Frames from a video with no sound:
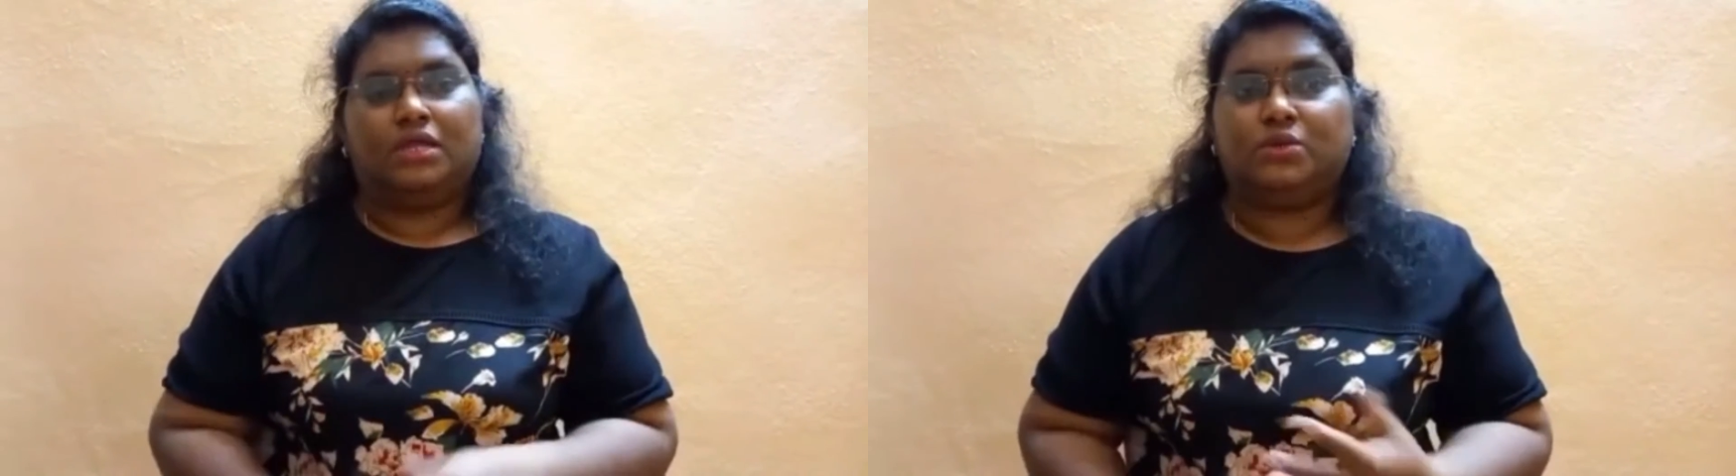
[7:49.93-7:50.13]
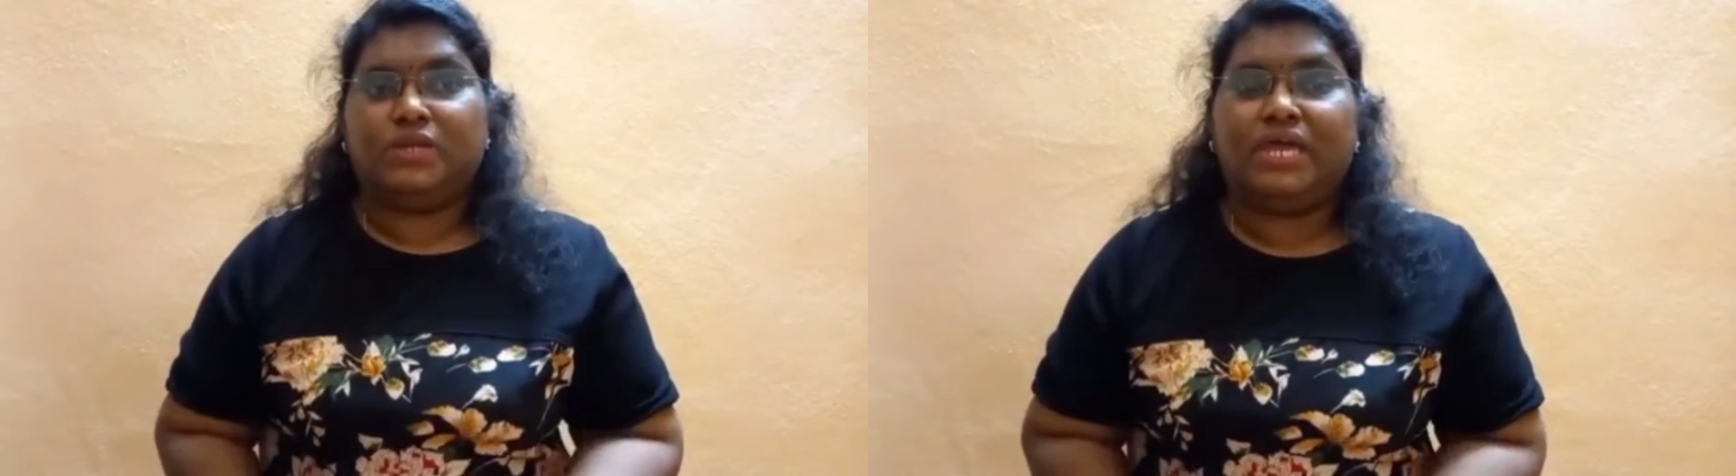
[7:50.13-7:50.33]

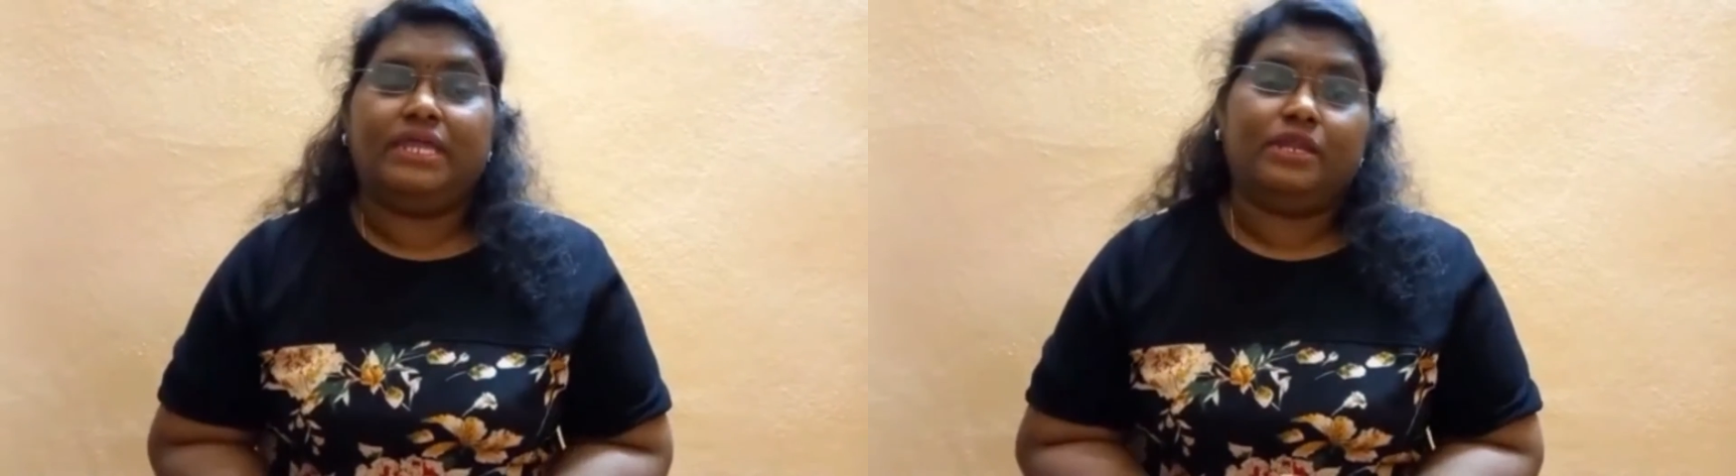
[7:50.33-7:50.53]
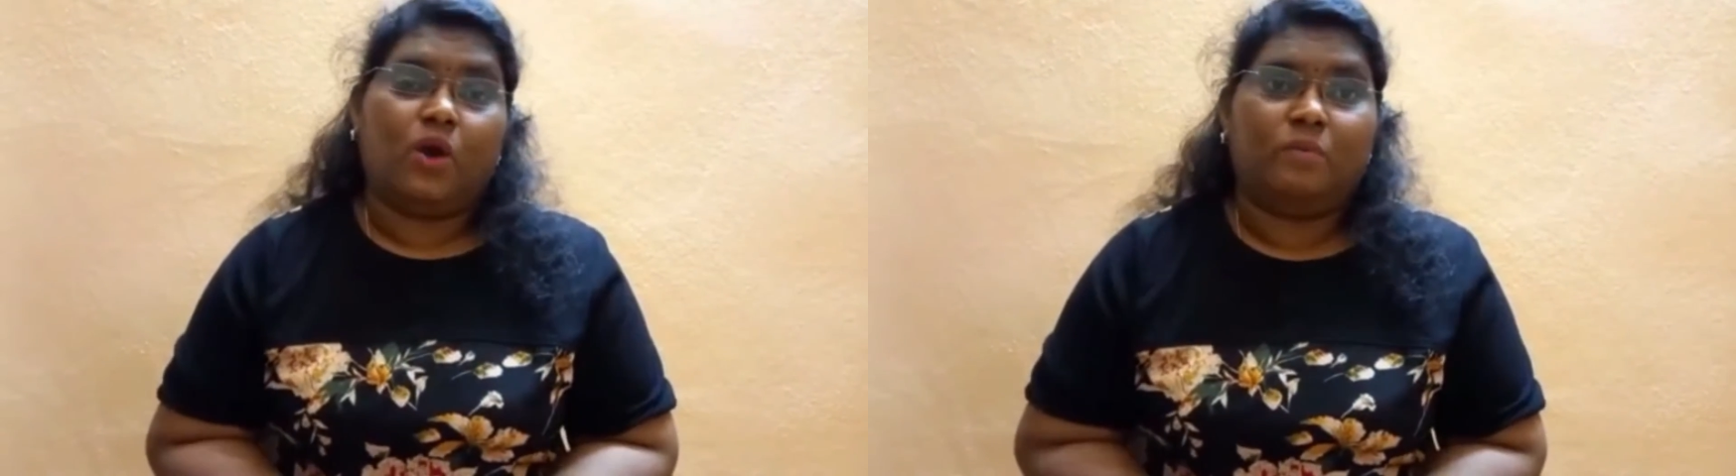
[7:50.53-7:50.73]
Today
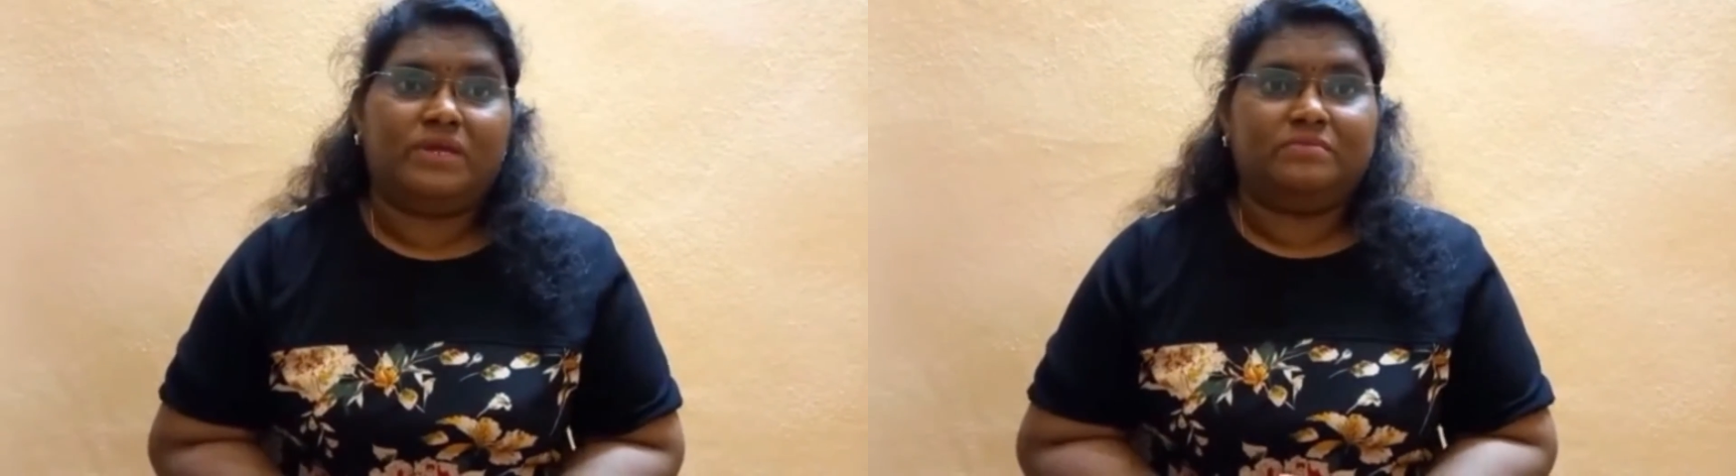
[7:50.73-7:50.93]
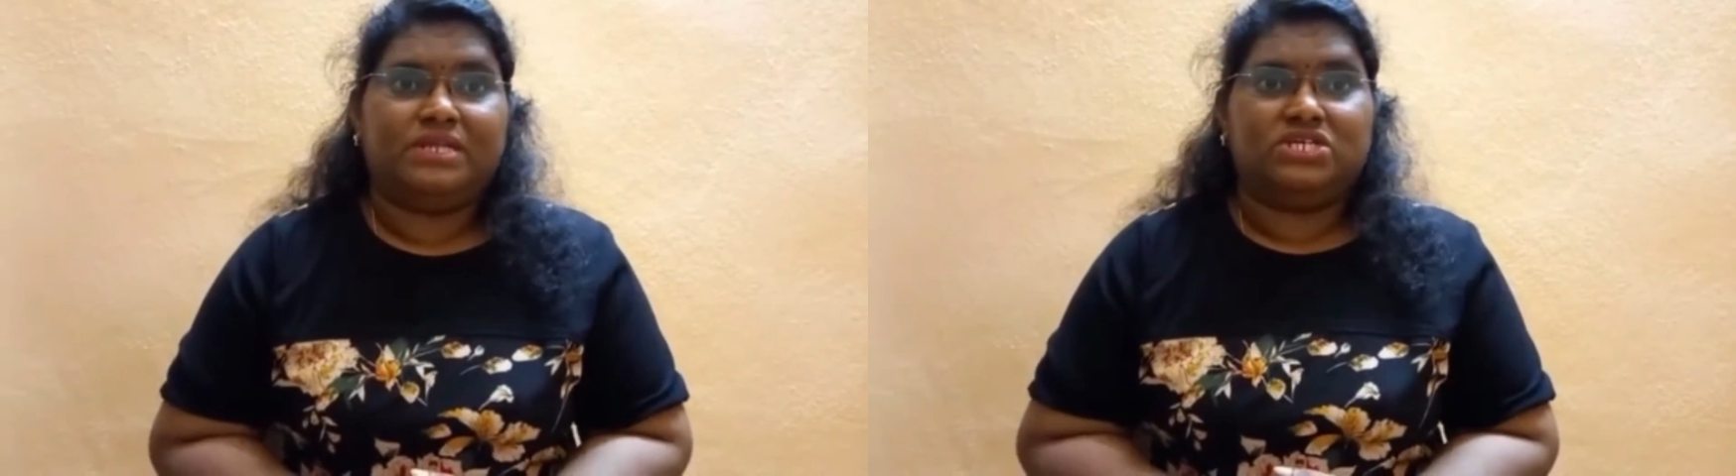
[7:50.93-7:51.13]
in
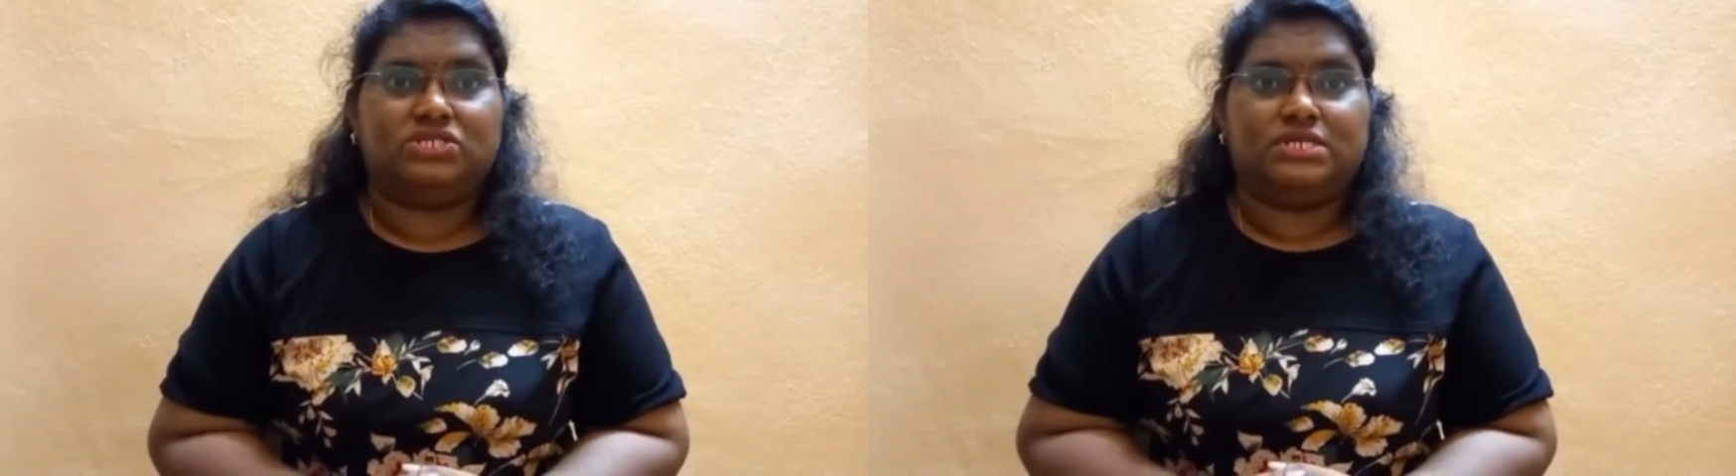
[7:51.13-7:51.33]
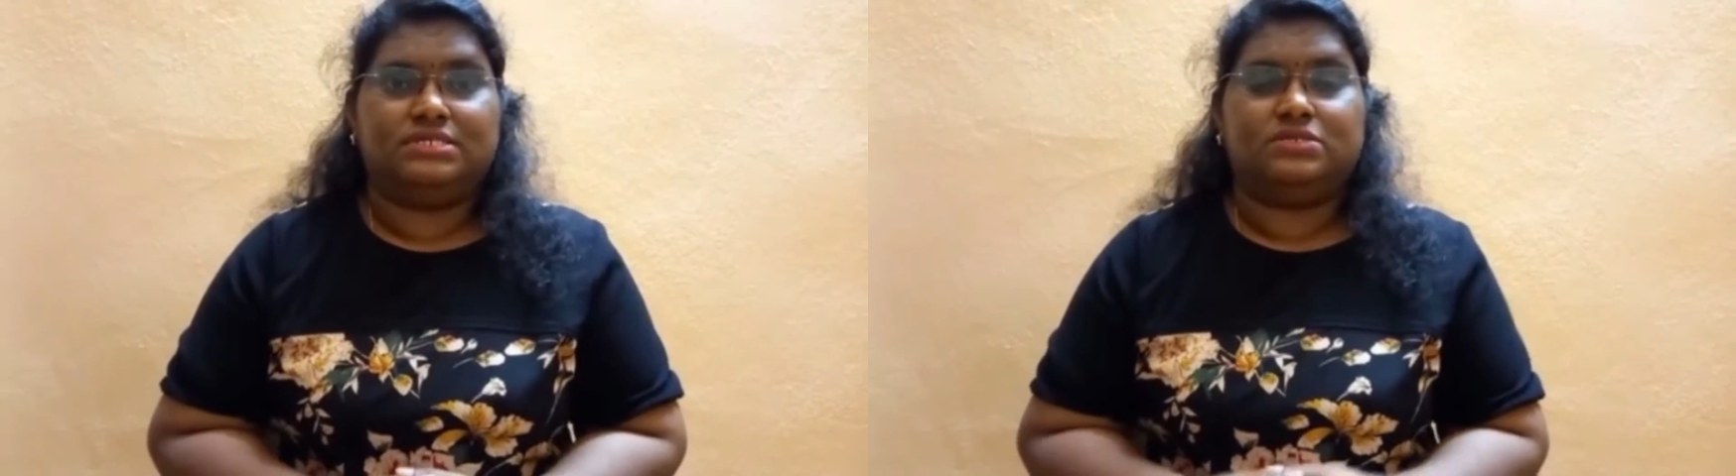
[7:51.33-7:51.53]
common
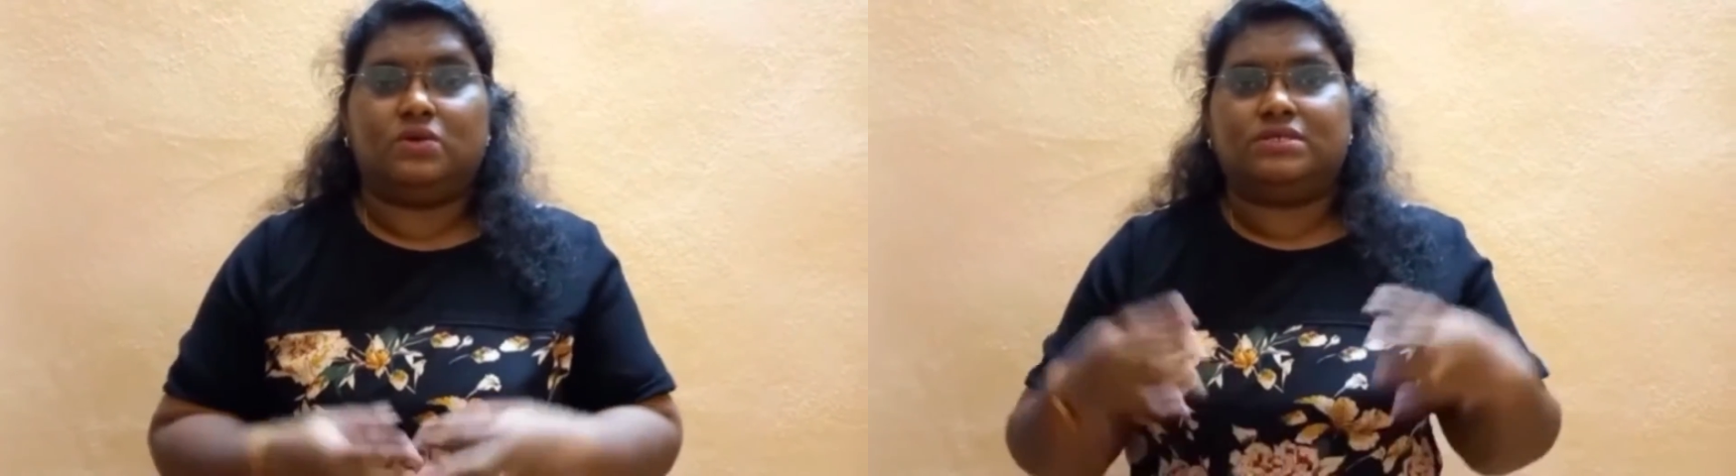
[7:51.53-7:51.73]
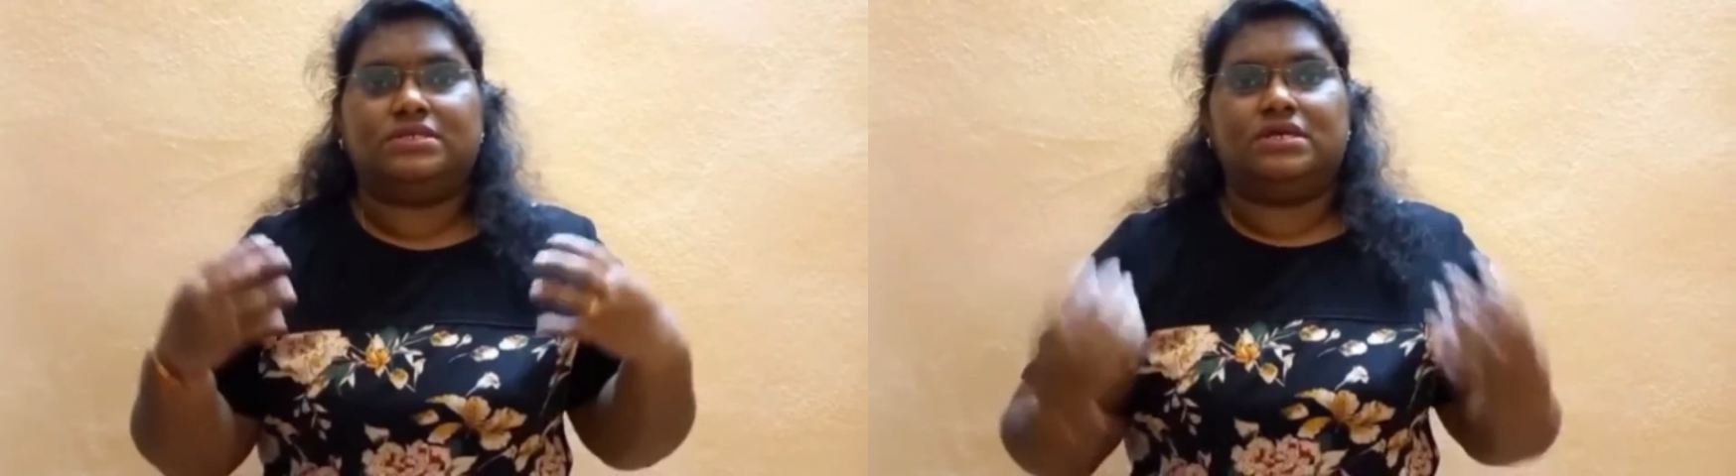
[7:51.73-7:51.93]
Malaysian
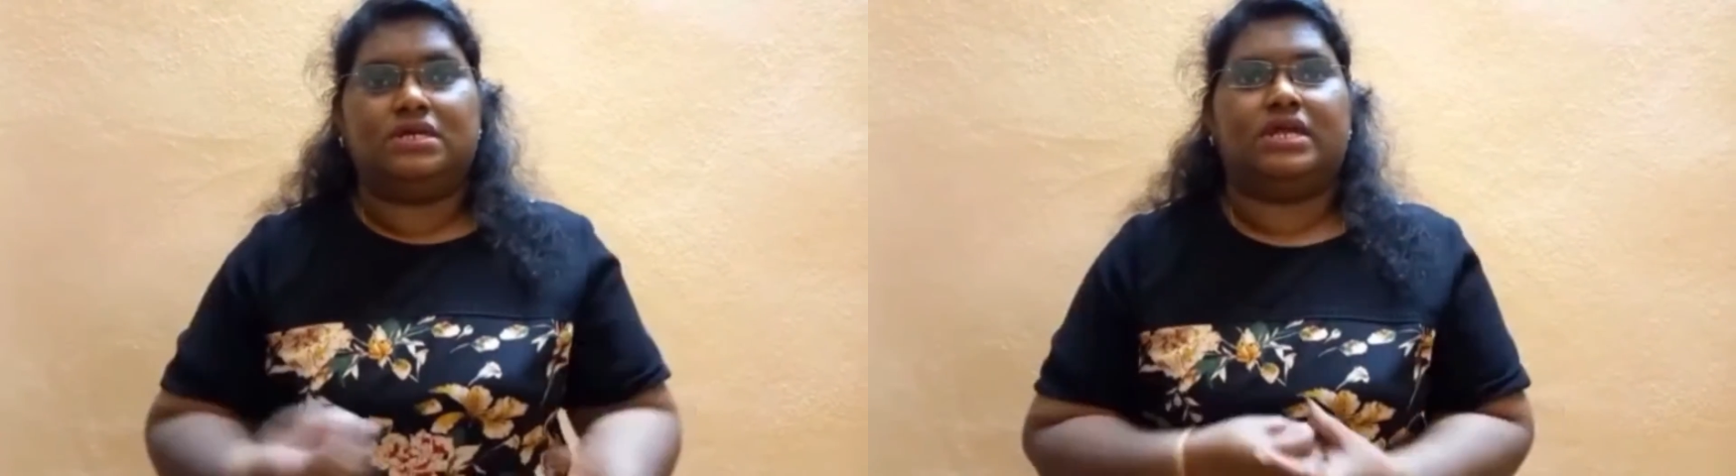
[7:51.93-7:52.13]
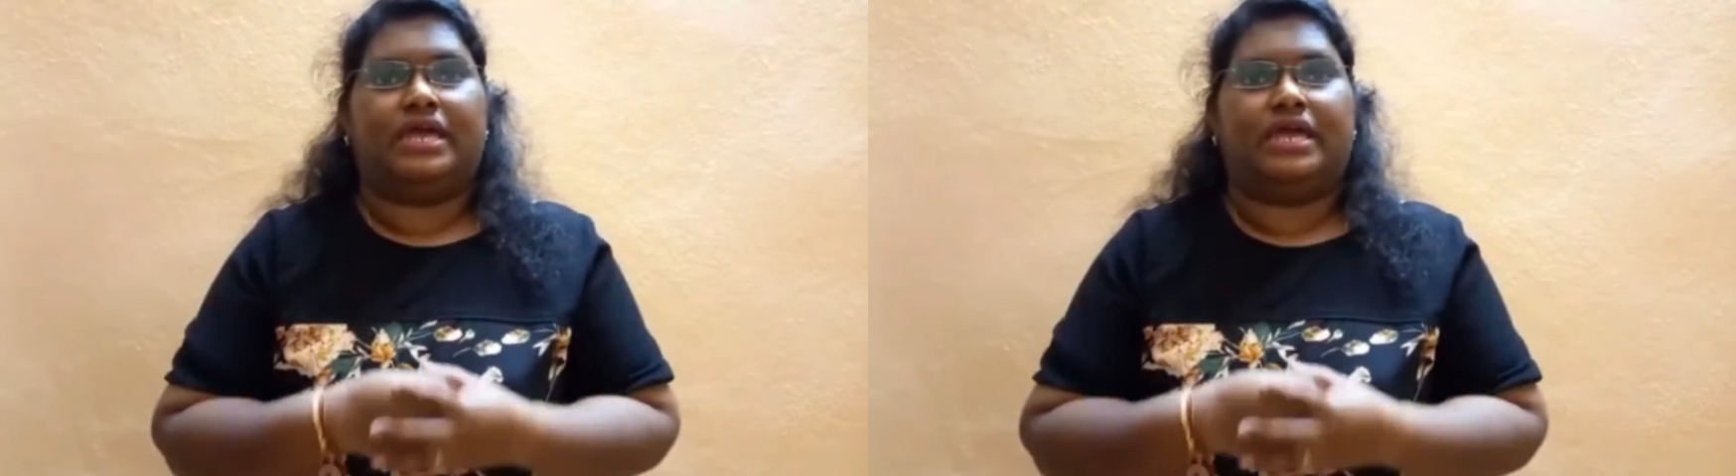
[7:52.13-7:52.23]
social